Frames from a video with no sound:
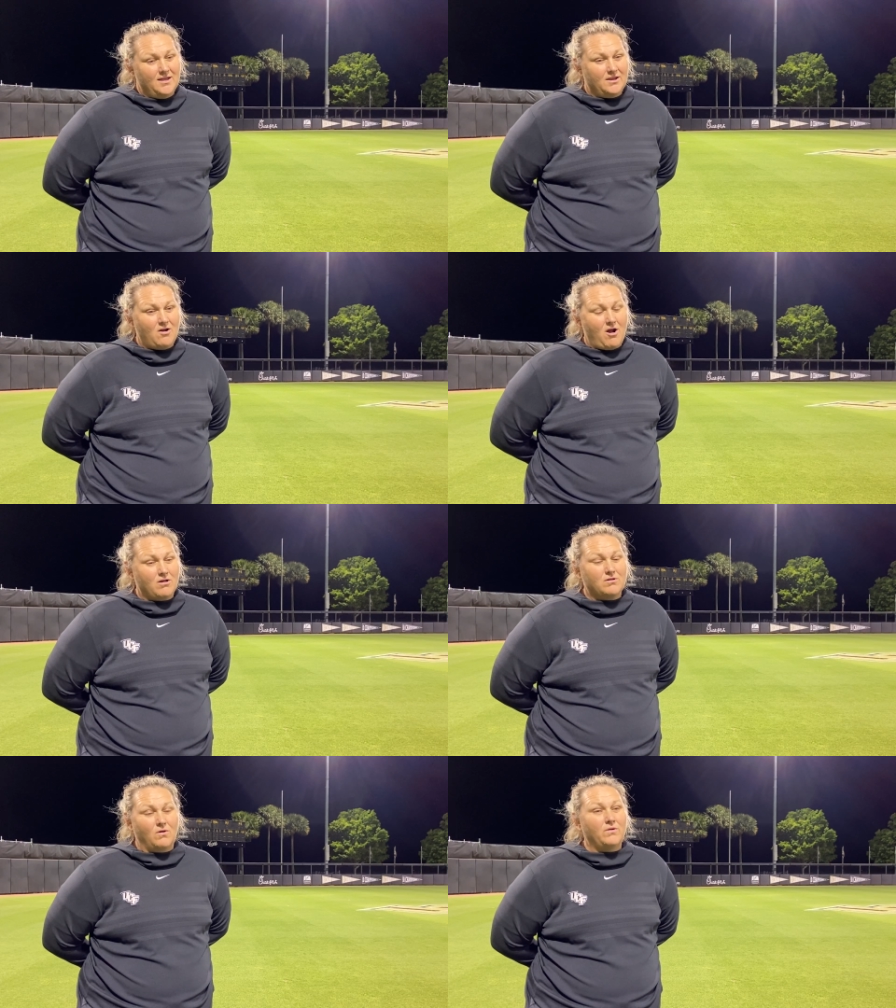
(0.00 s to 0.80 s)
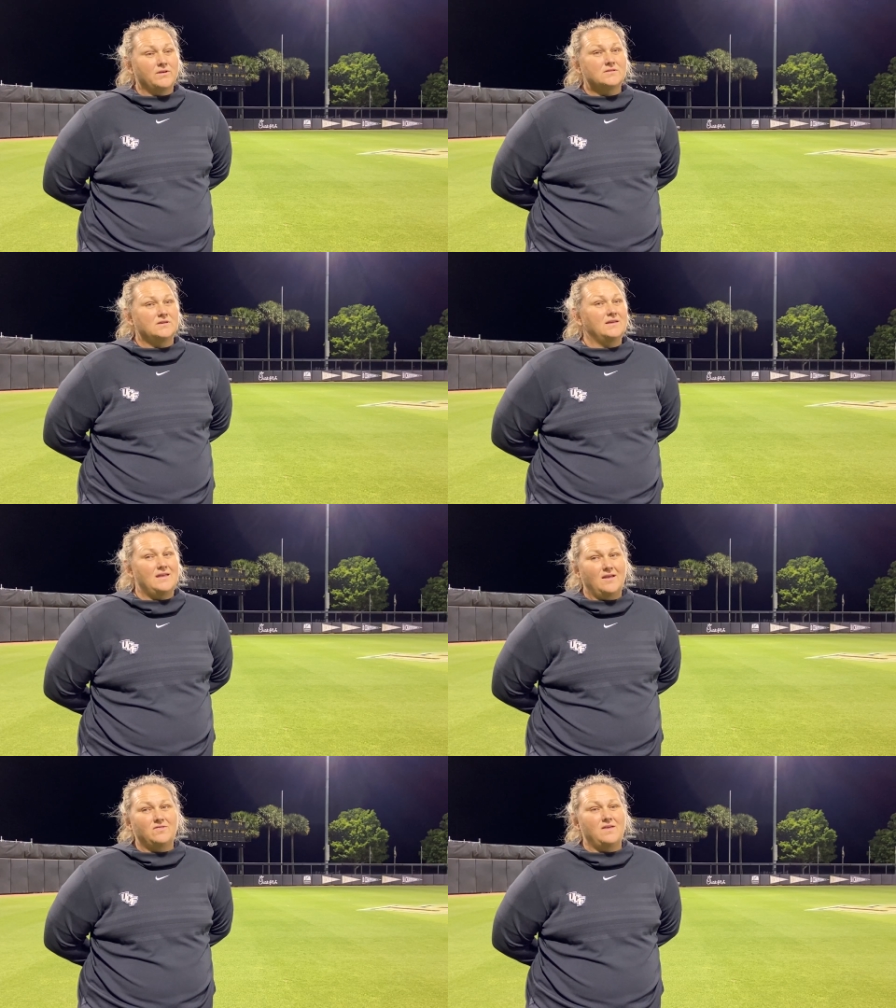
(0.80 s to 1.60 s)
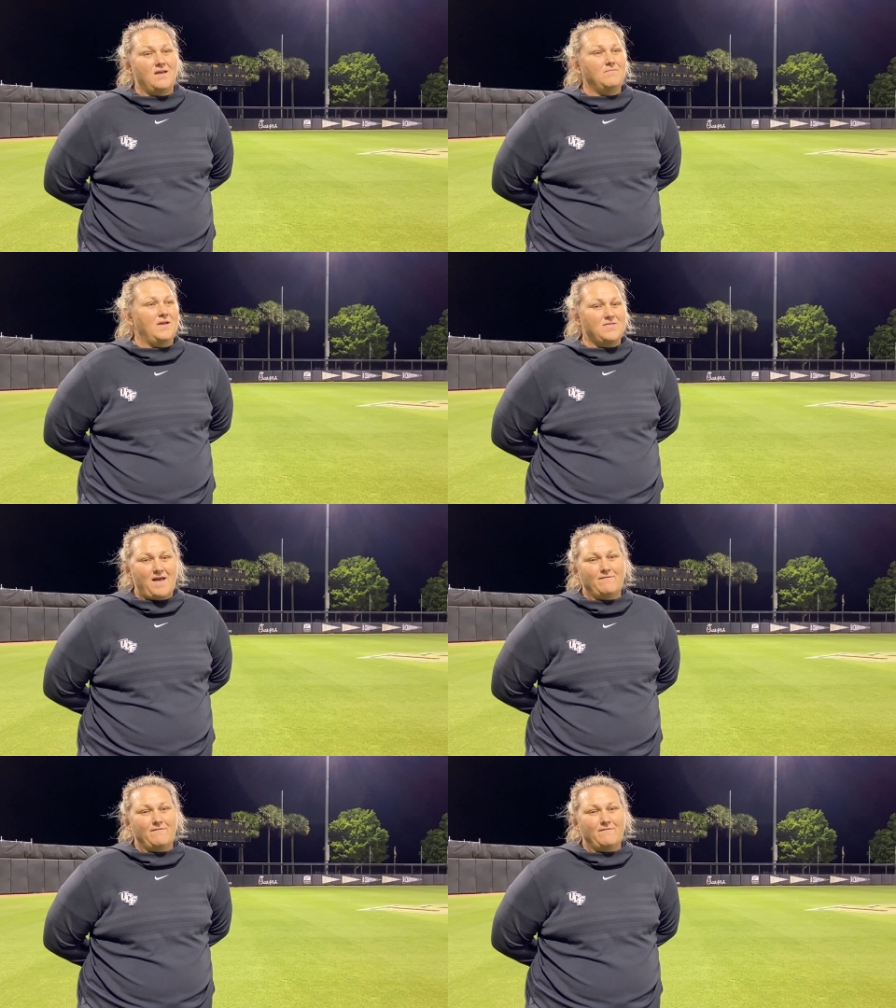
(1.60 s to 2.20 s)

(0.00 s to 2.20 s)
you know, our goal is to get them in that